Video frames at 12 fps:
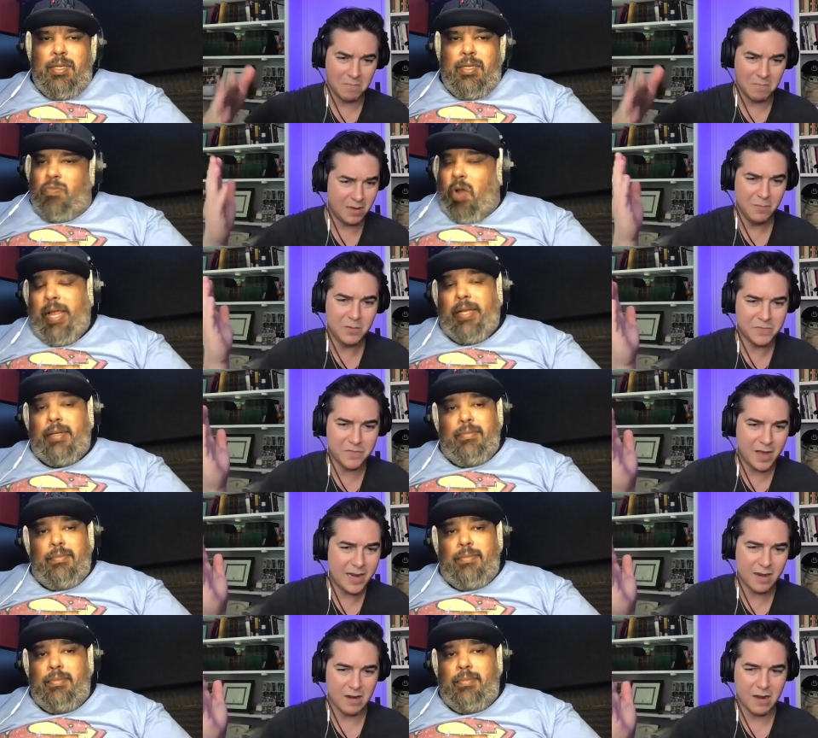Speaker 1: It right,
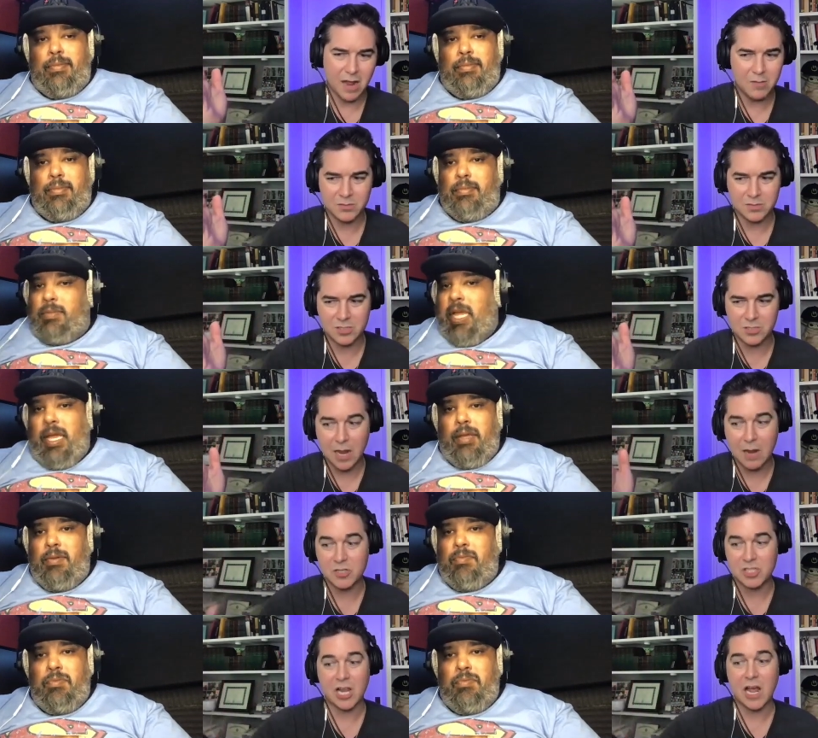fire. I was yeah. I
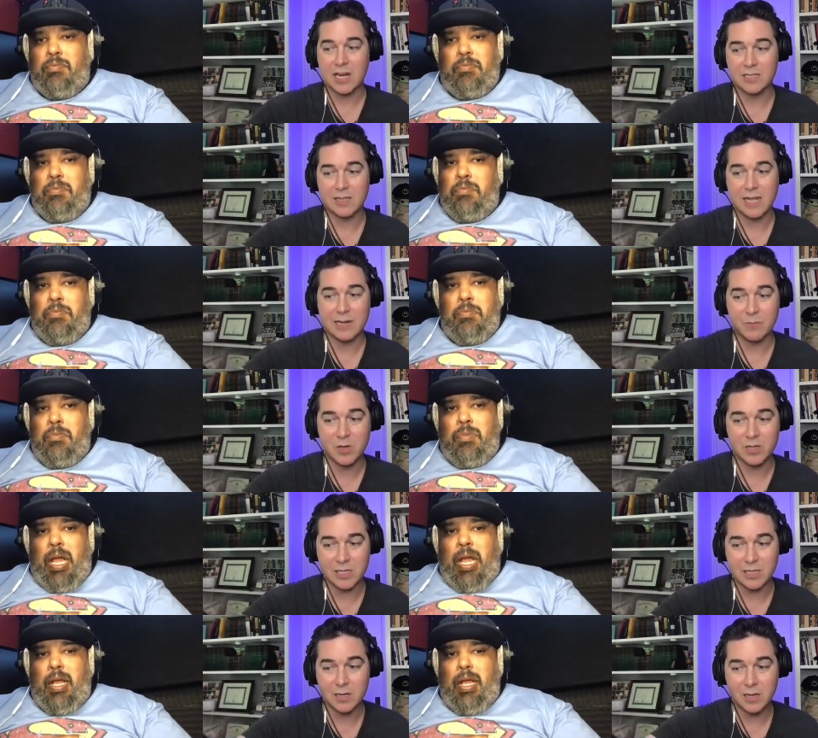was shocked that it
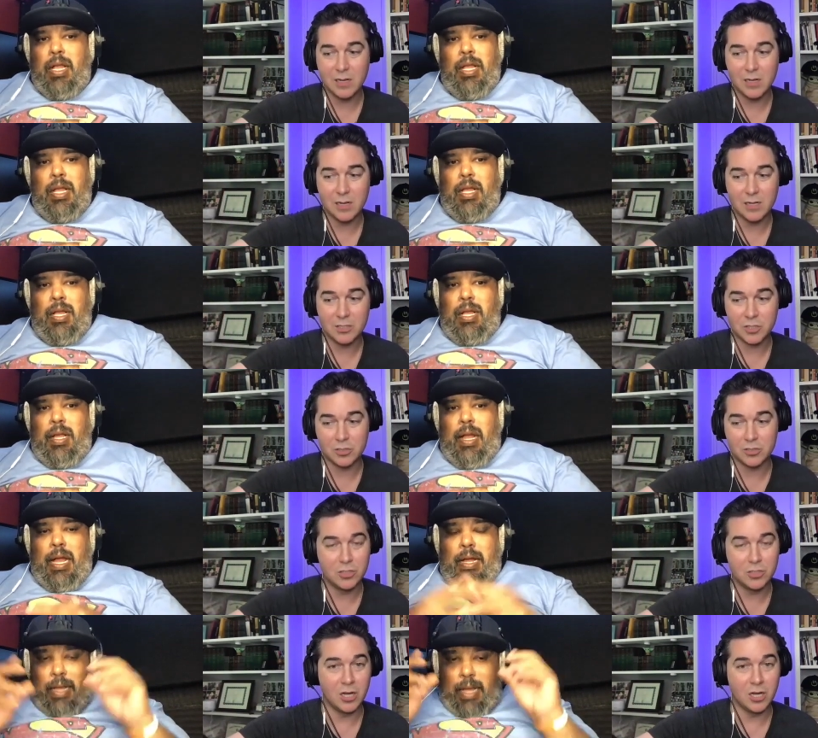wasn't.
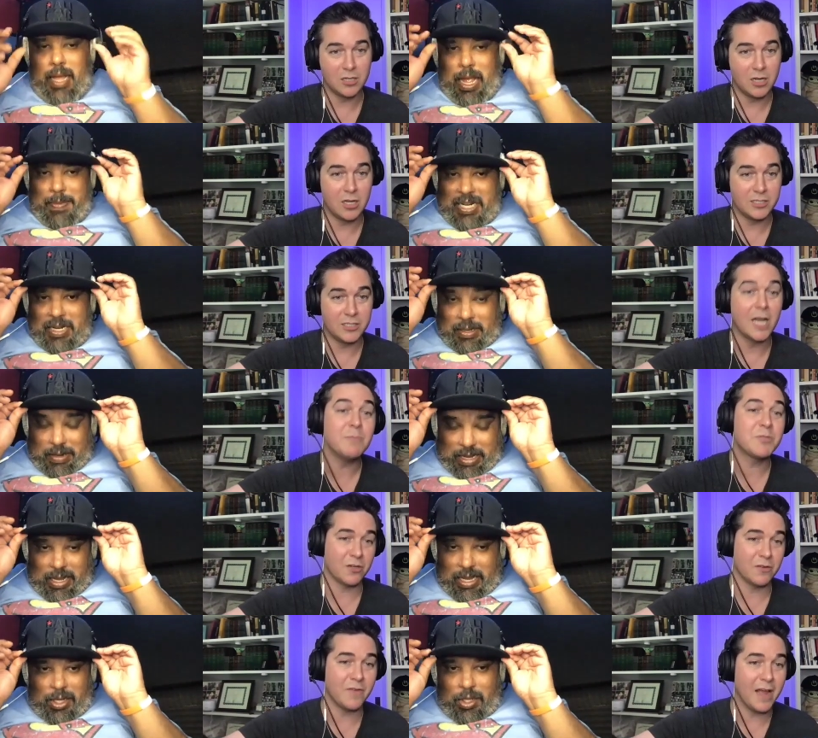Uh, I mean, dumpster it,
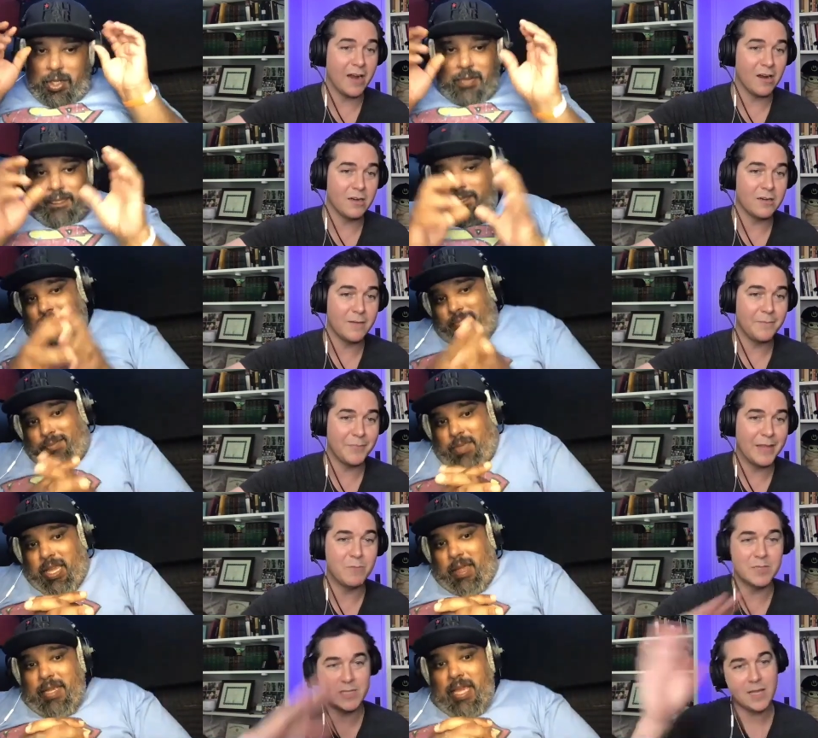it looked,
Speaker 2: uh,
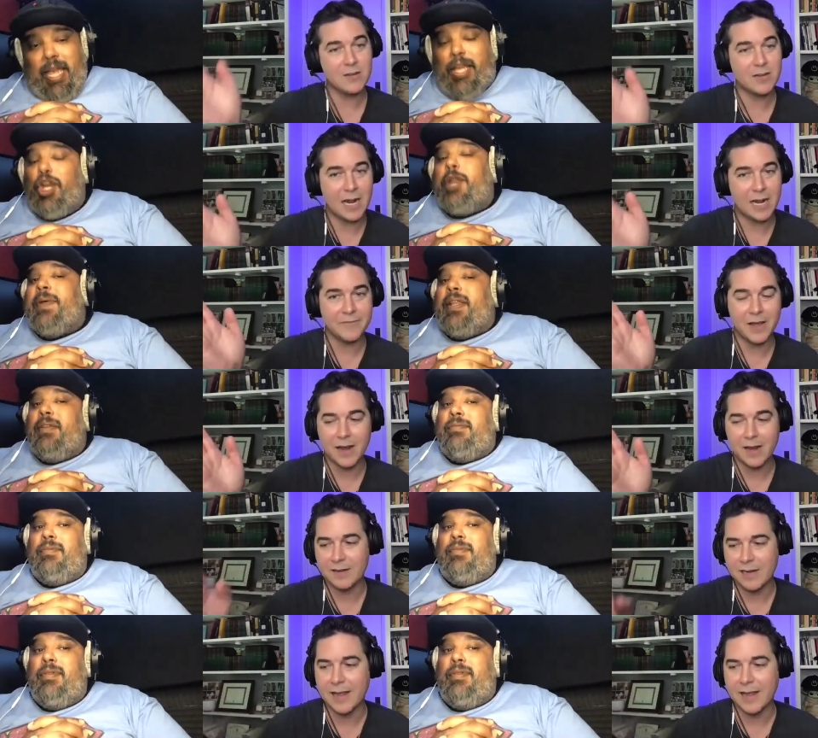fire. yeah, it could have been.
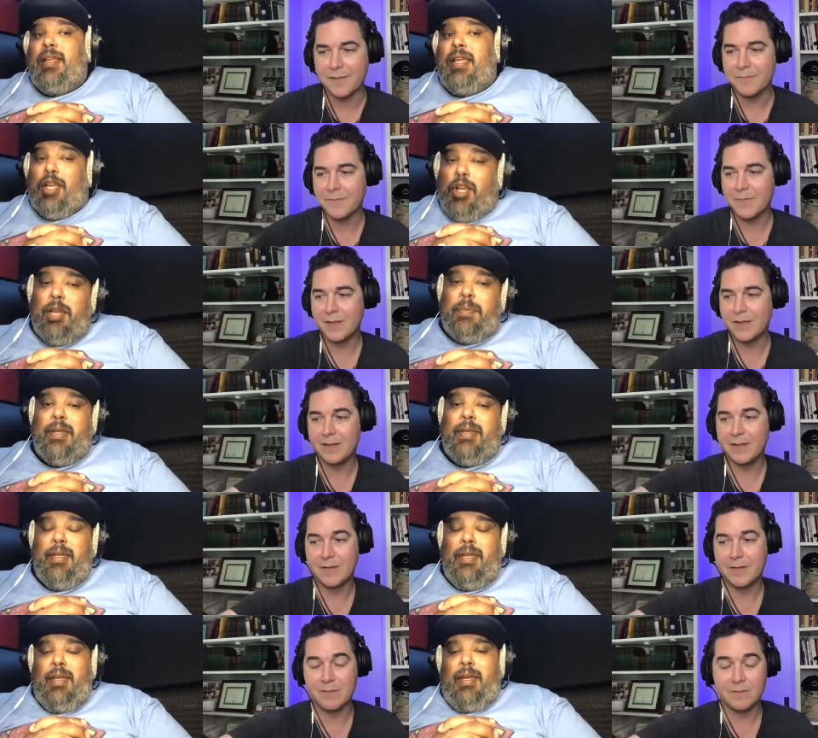Yeah, it could have been.
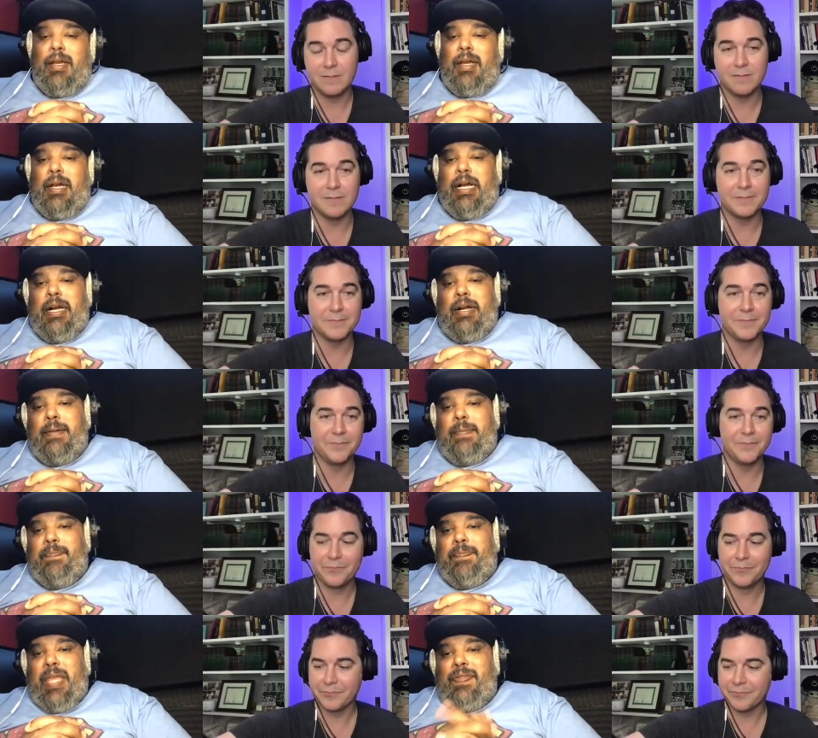
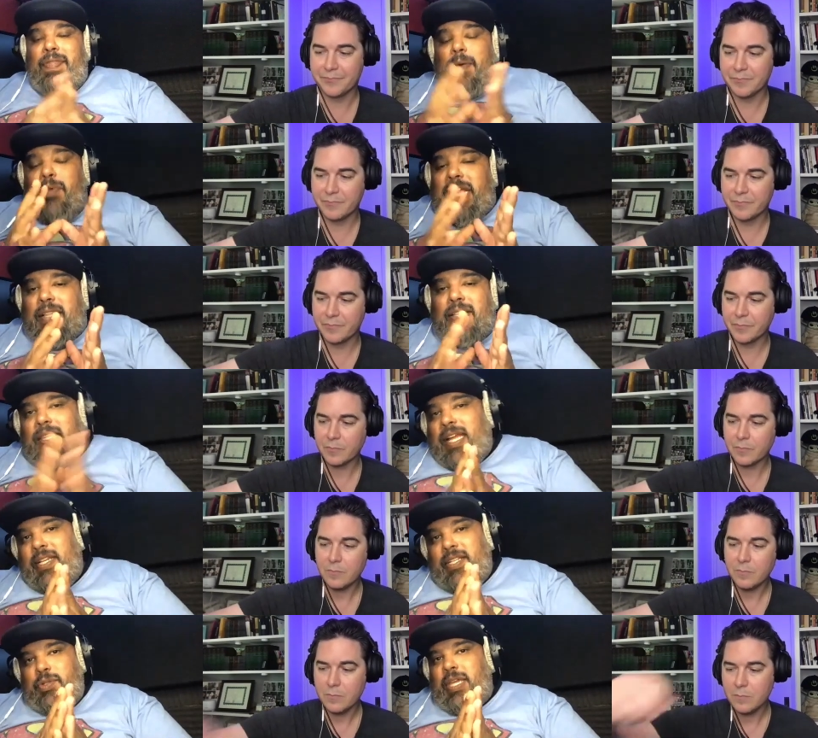Um, and then we got the
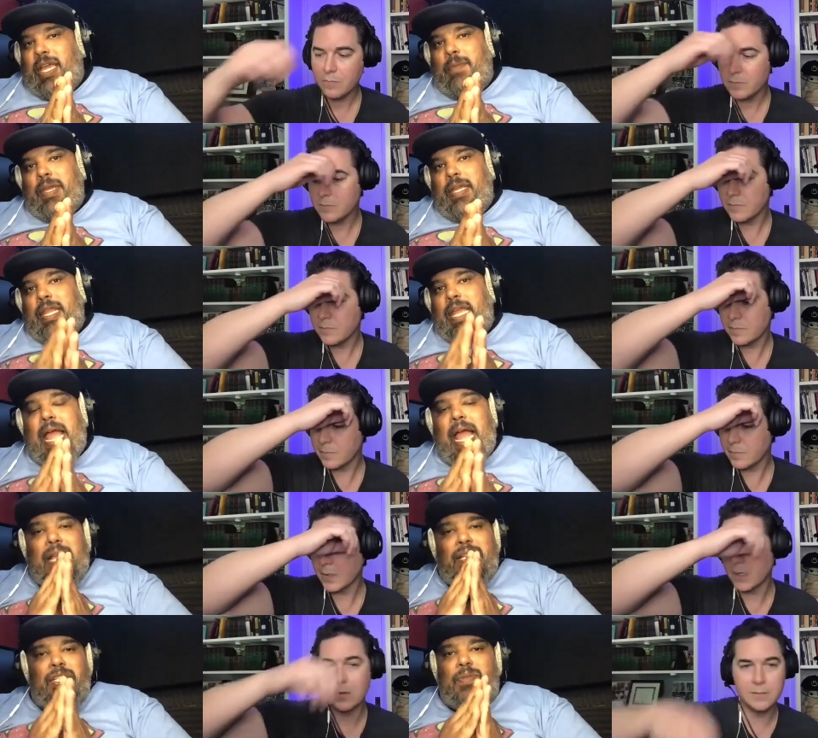ladies who came in, and
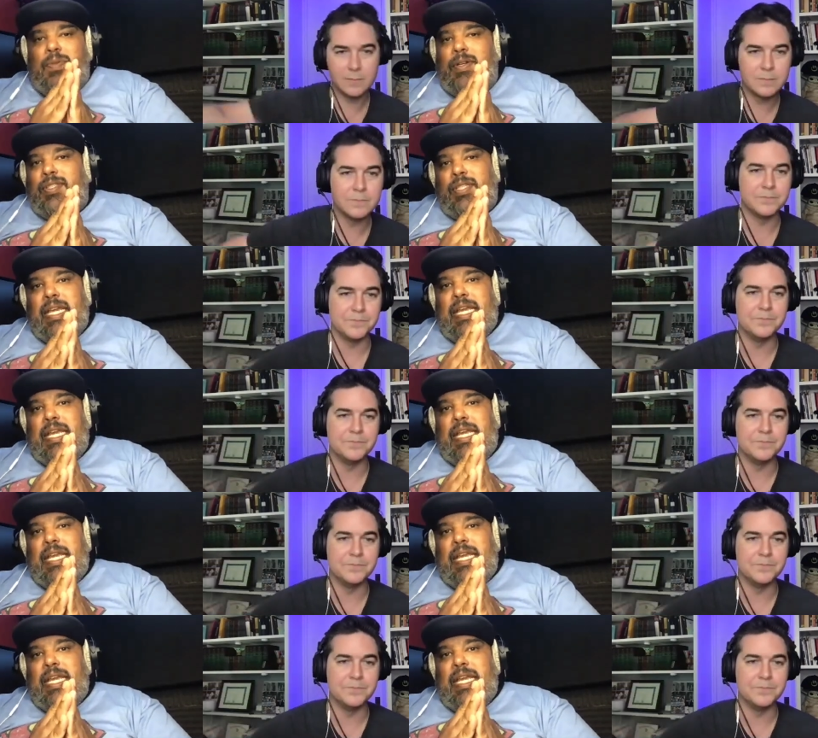I just want to say